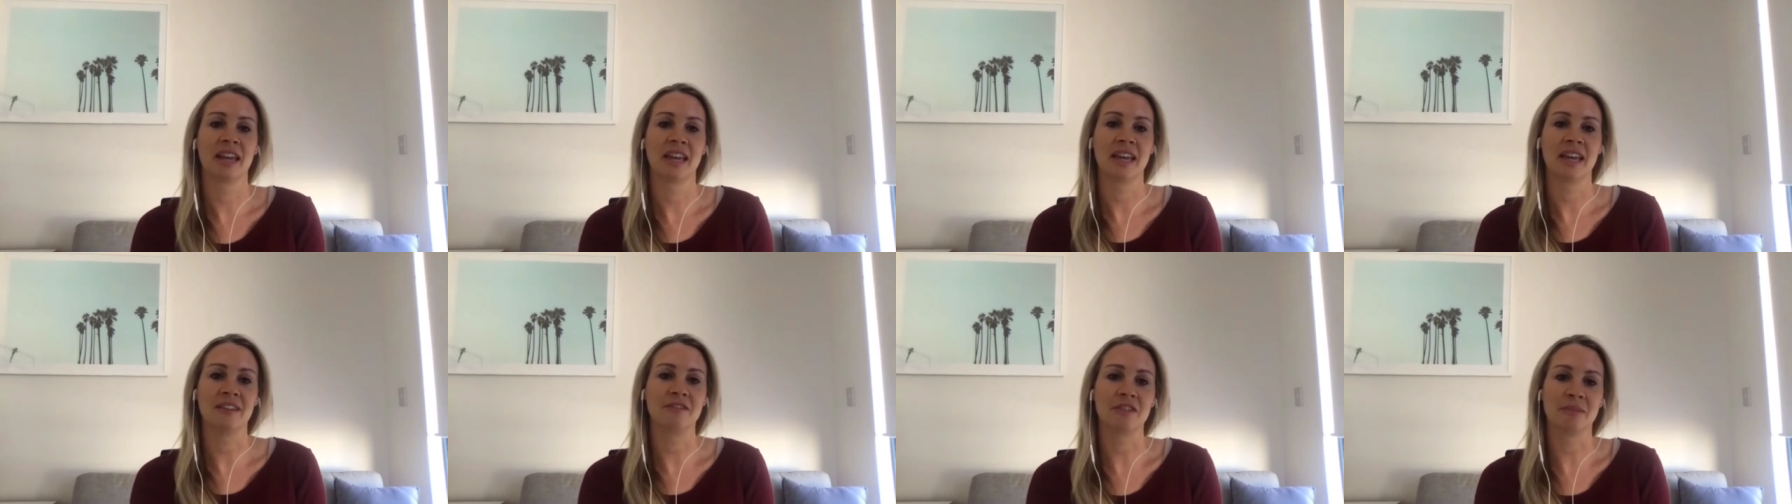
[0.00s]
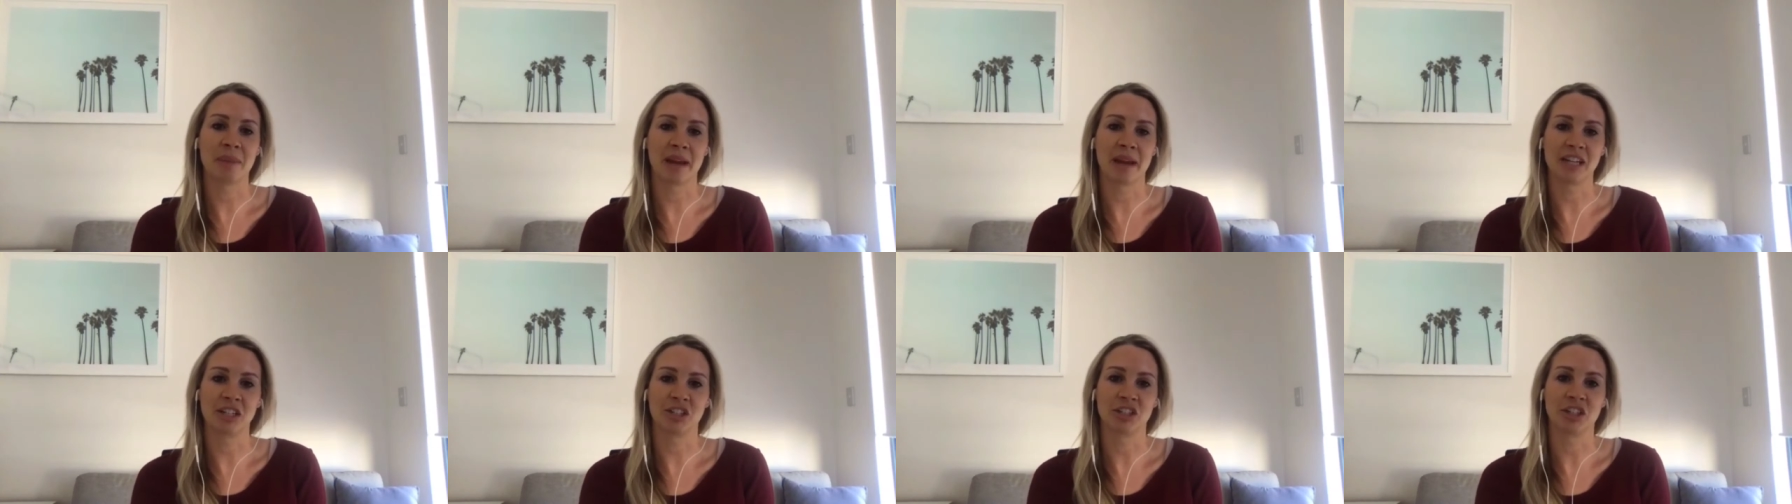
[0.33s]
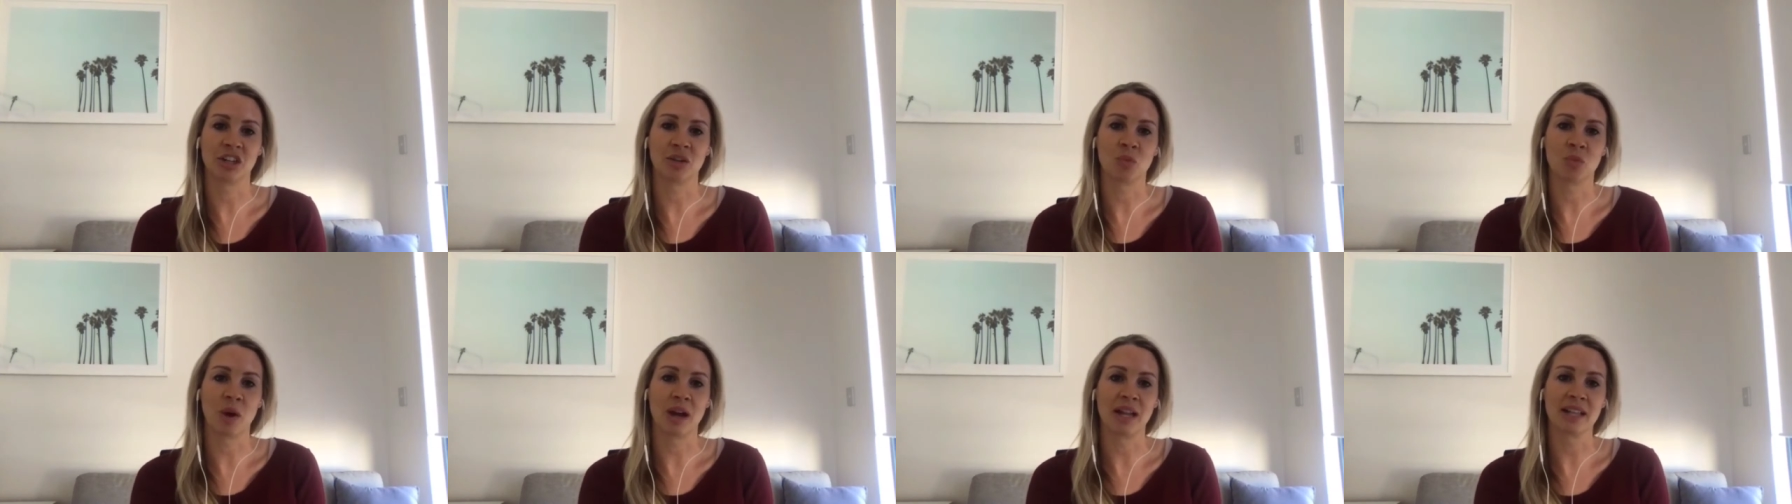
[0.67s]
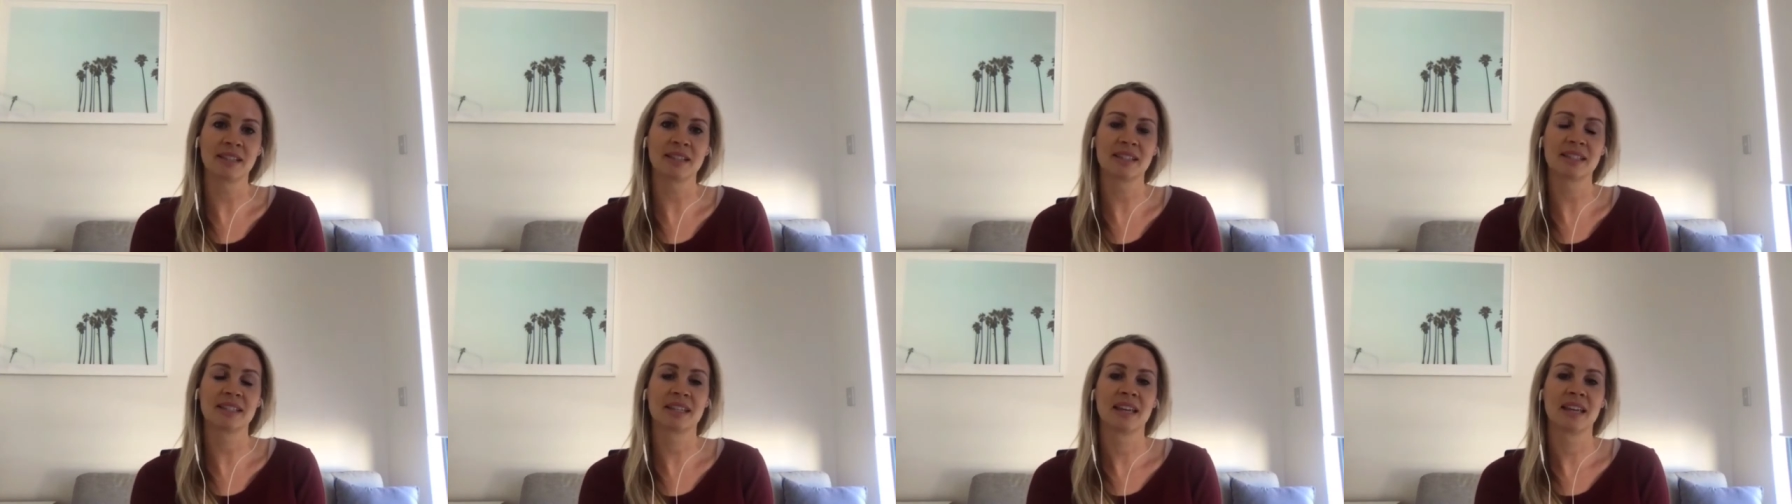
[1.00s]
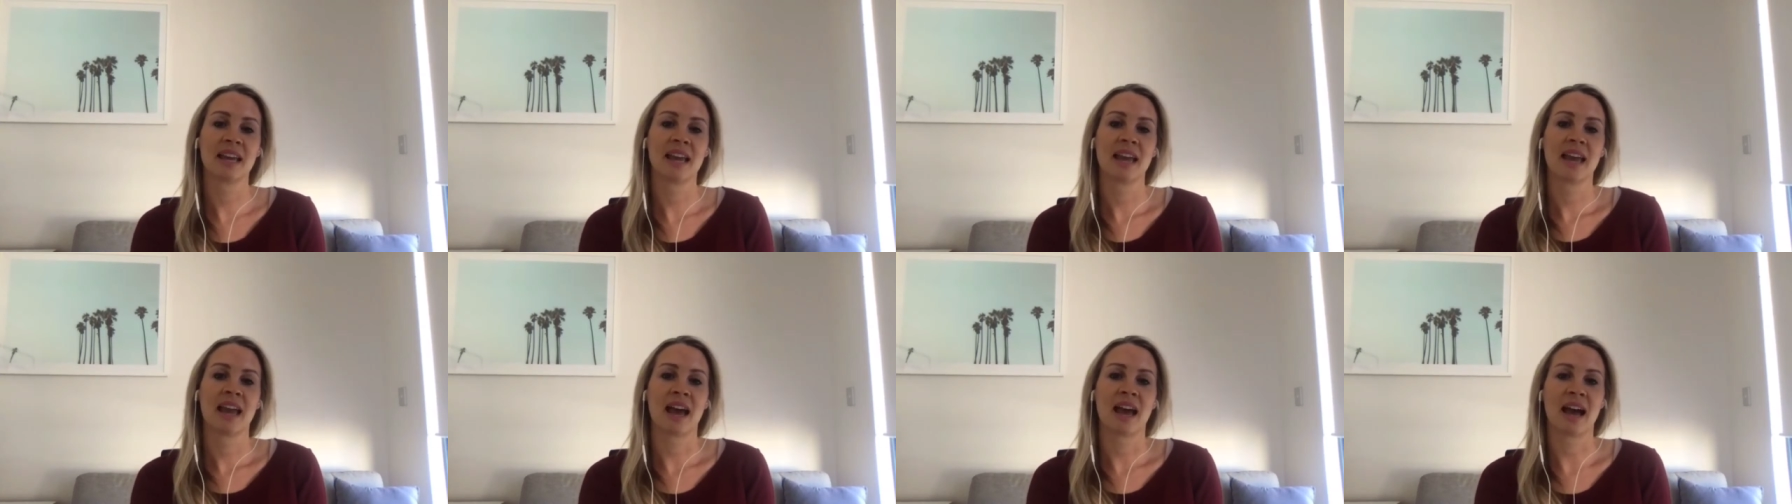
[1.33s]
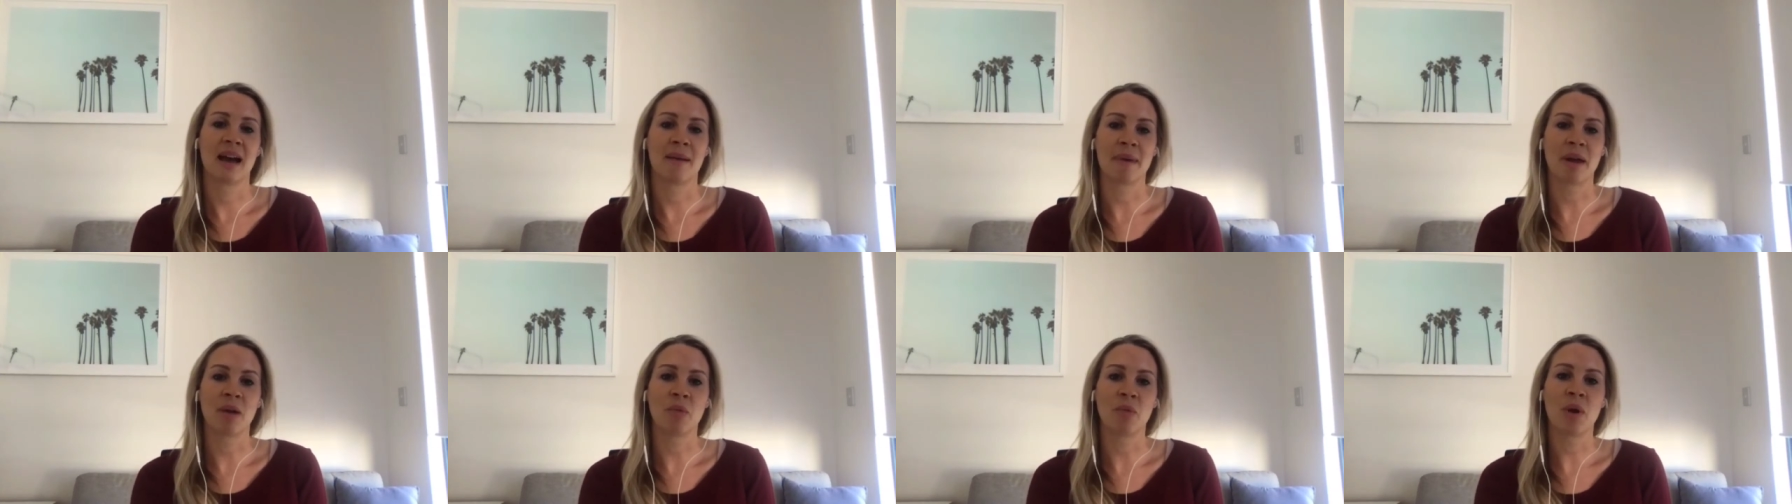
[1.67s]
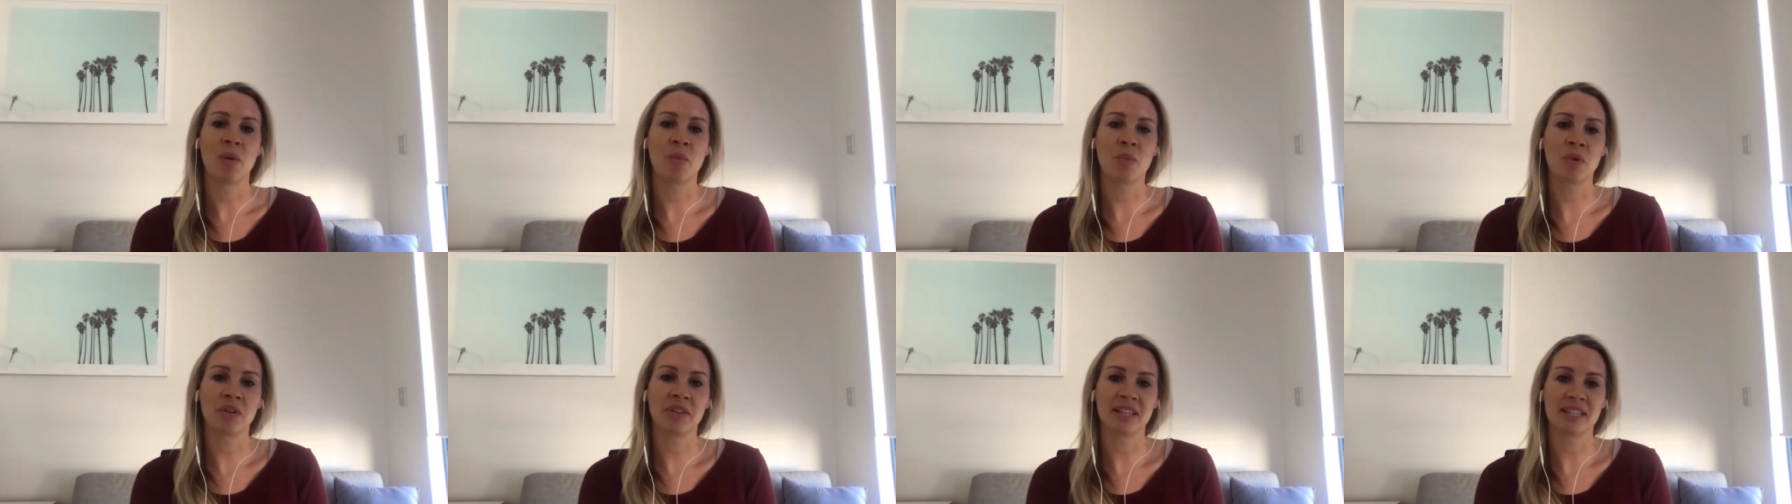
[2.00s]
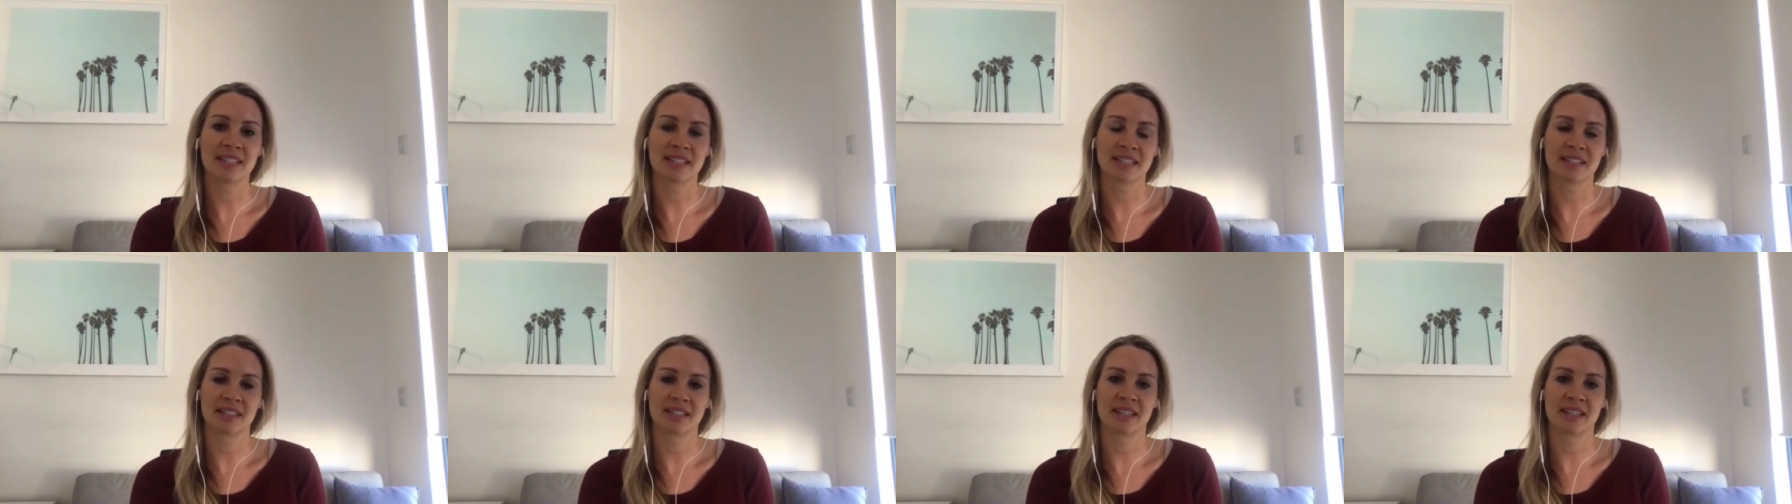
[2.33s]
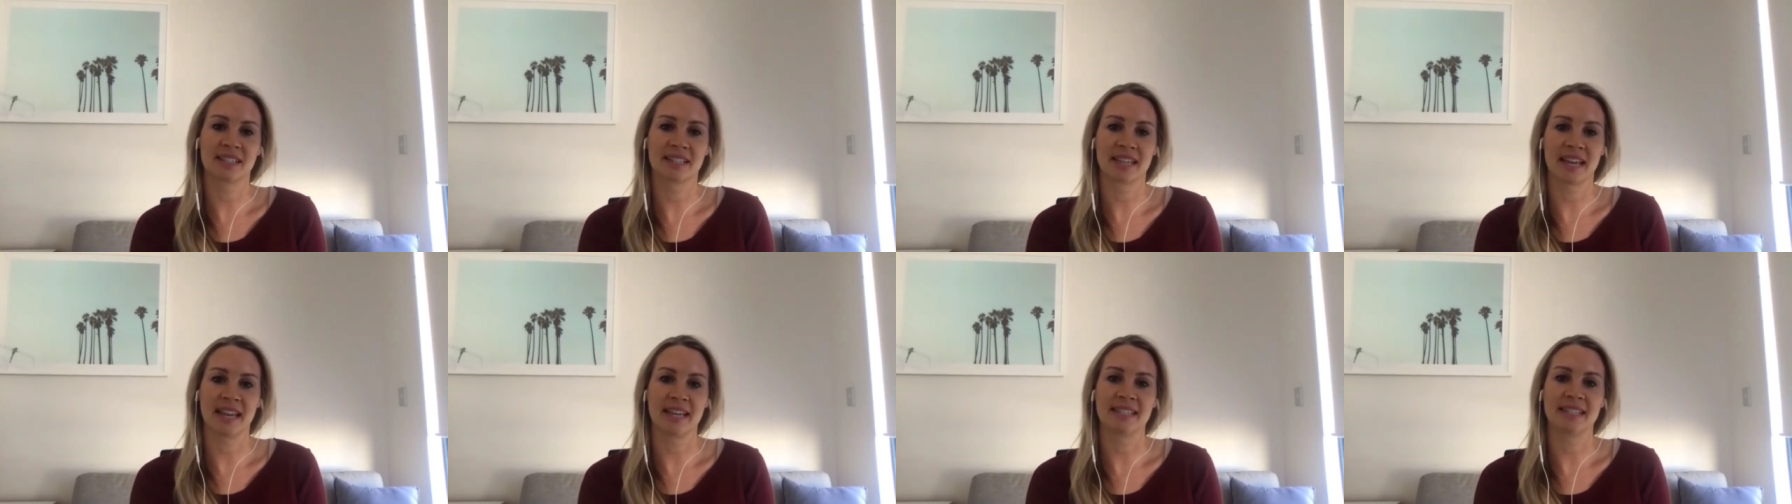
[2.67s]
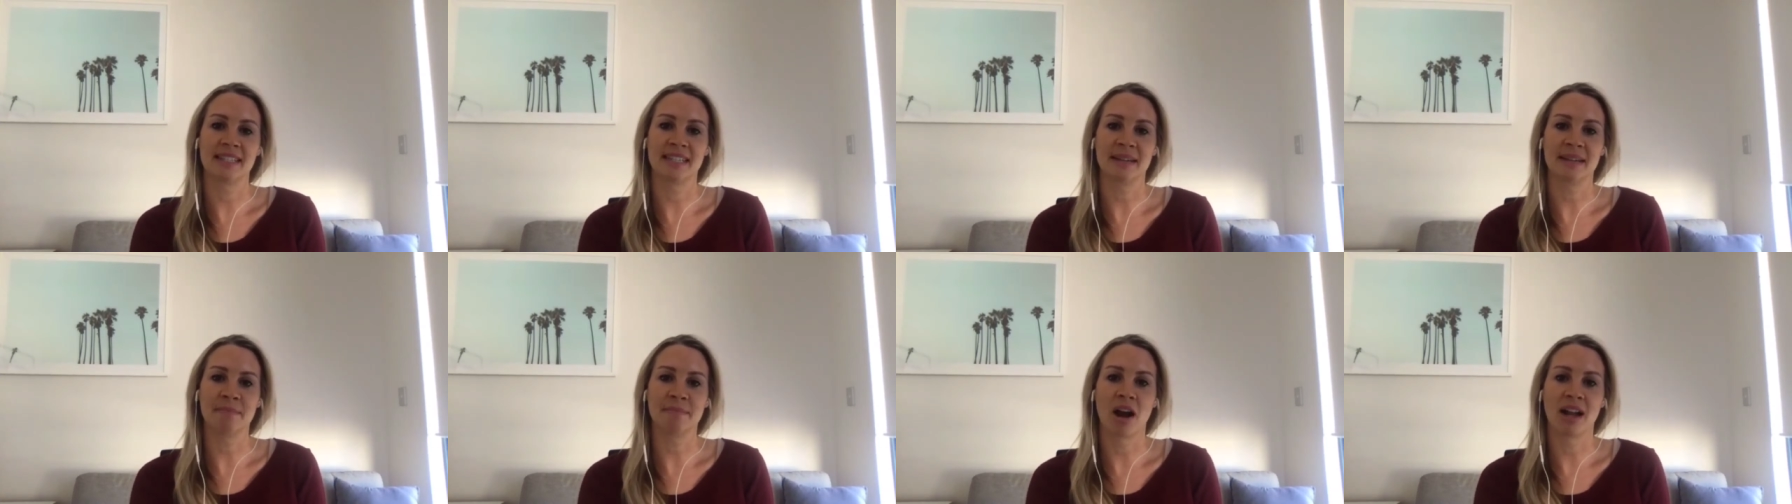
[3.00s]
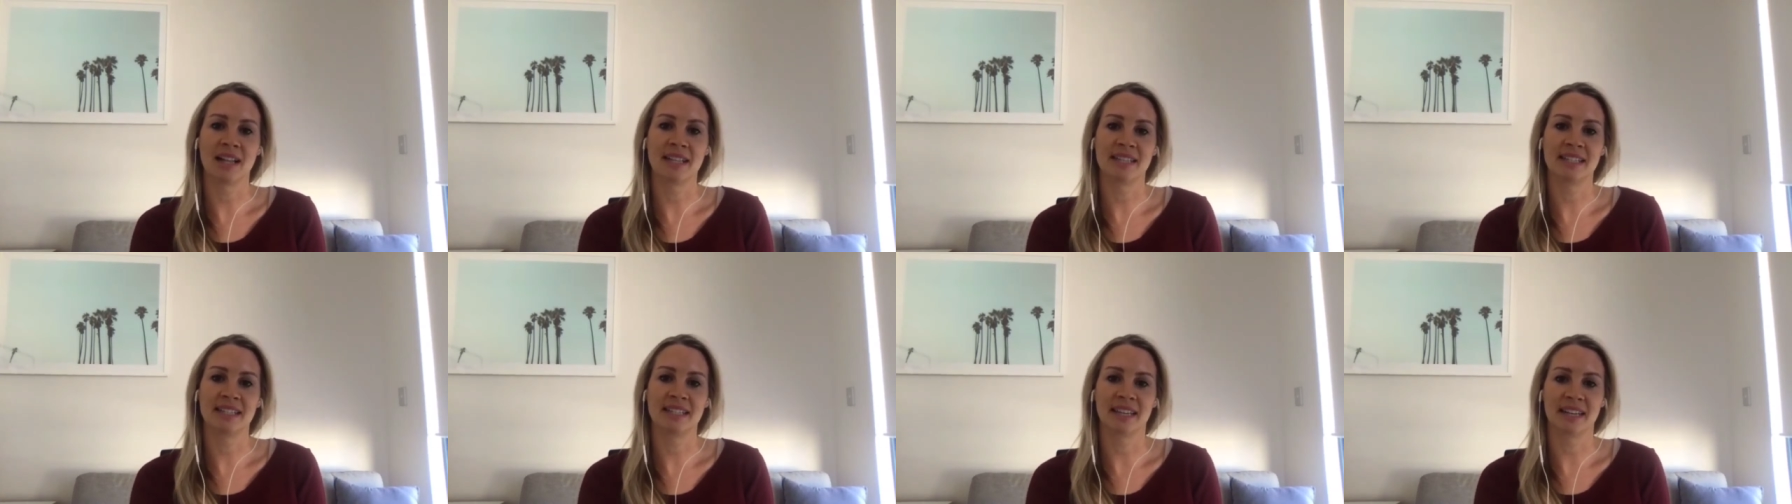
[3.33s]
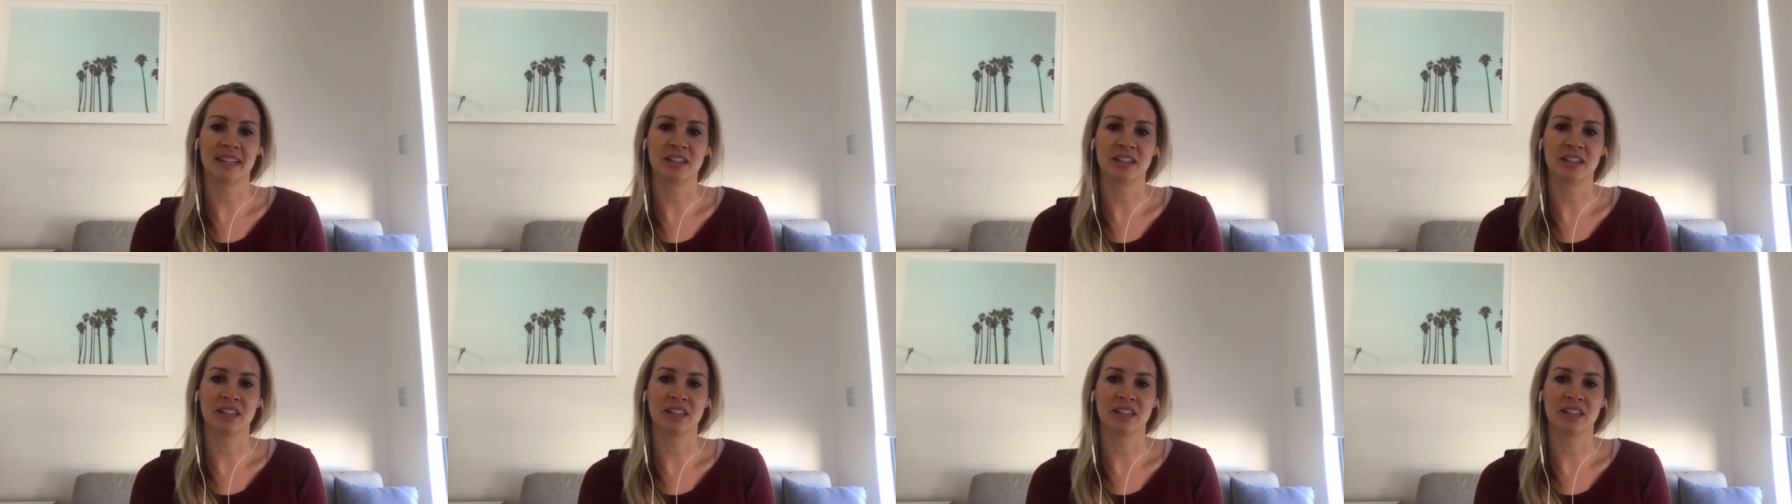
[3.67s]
information at once. Um, and when we're in this scarcity mindset,